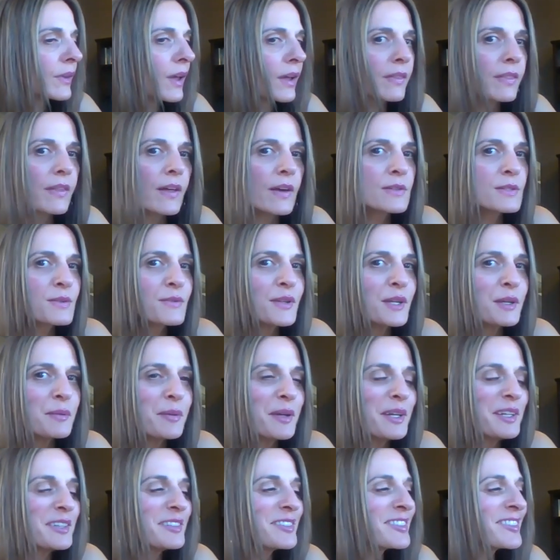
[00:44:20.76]
Thanks for your
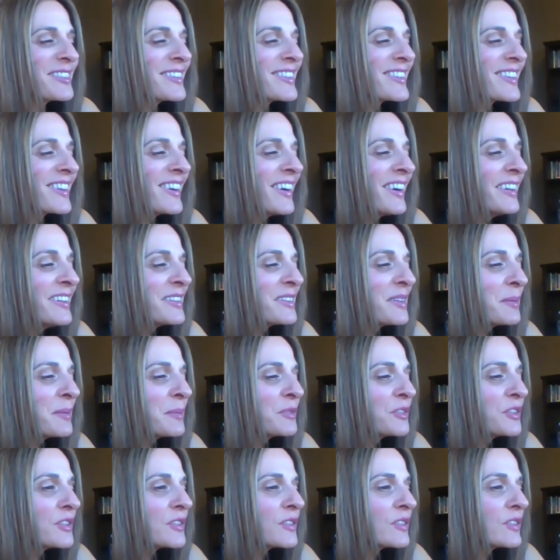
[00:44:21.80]
patience, guys. I'm
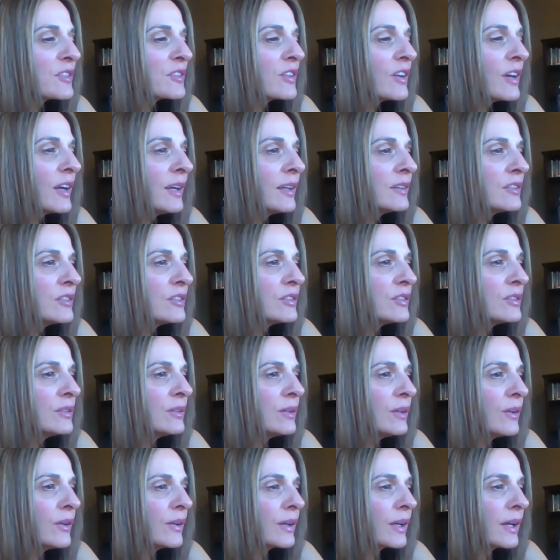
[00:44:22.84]
just trying to
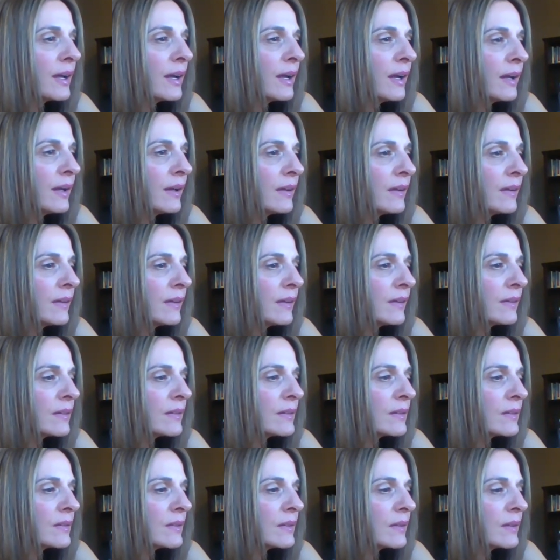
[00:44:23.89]
locate
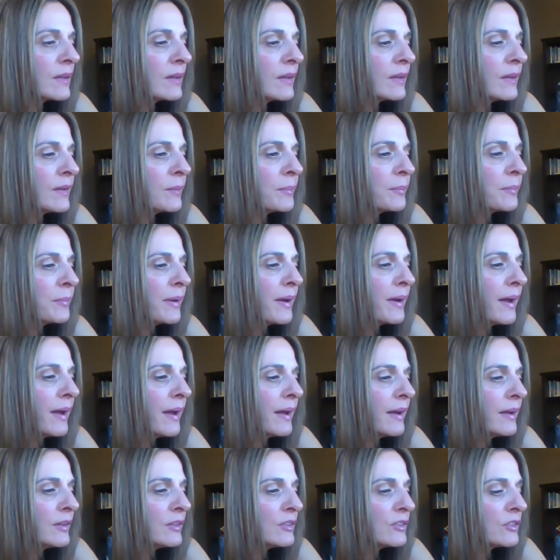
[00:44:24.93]
a
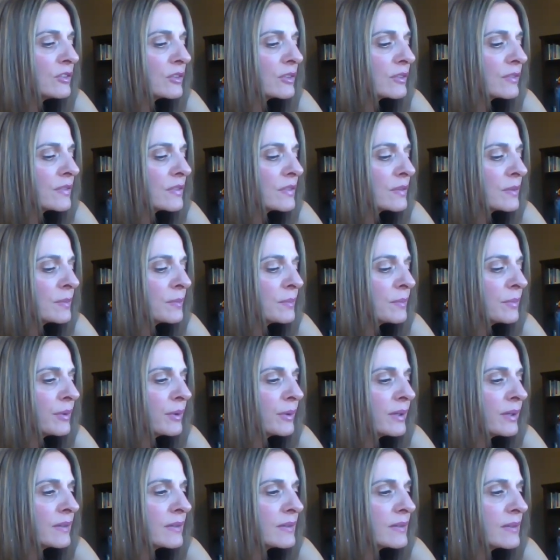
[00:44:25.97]
page of some
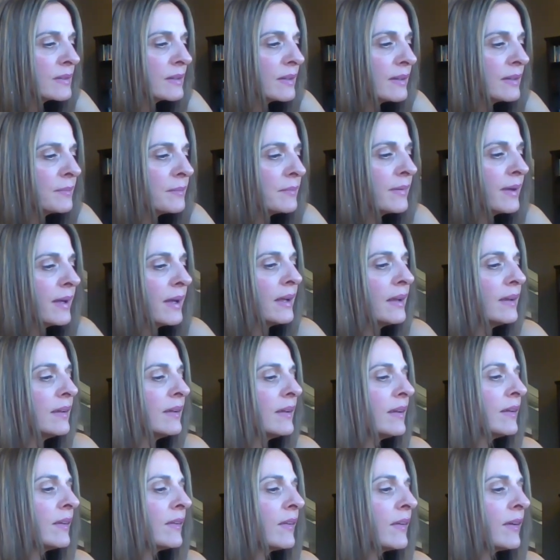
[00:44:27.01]
points that I'd made,
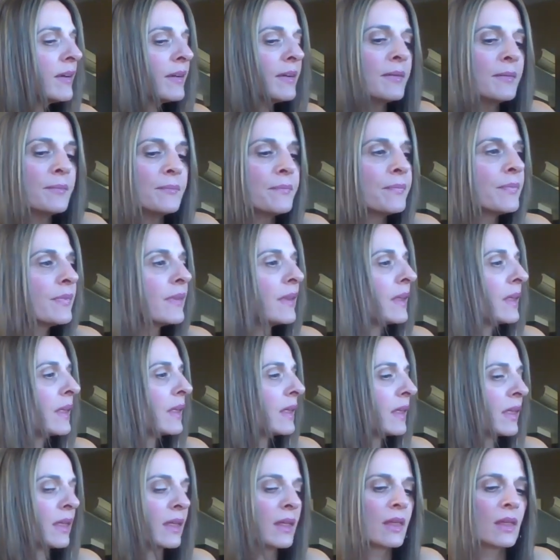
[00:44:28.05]
and I'm
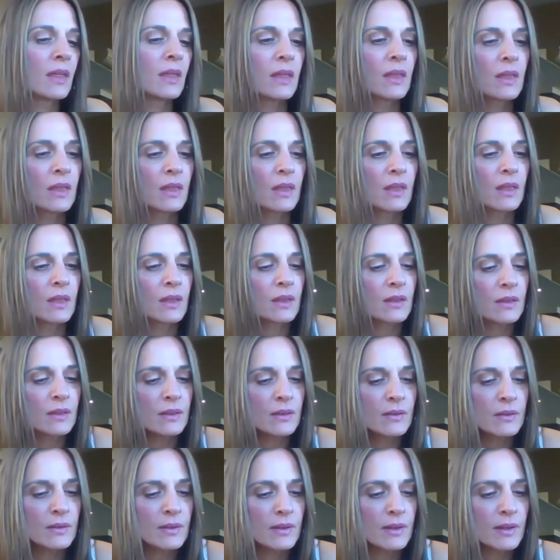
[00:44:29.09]

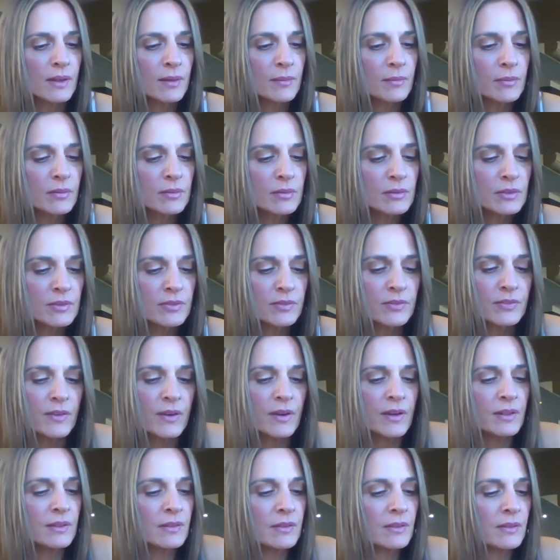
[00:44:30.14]
not able to
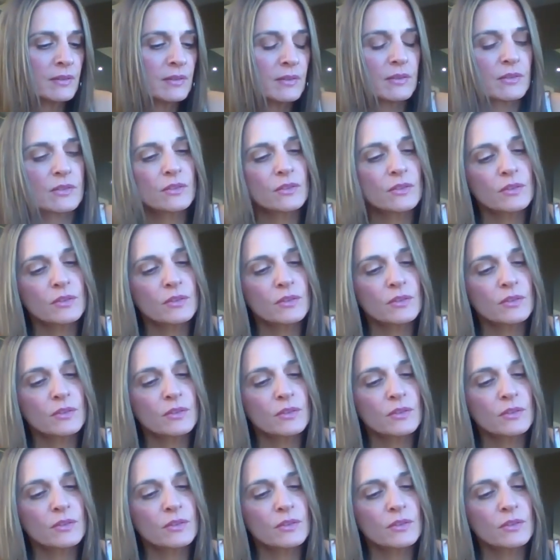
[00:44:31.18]
find it.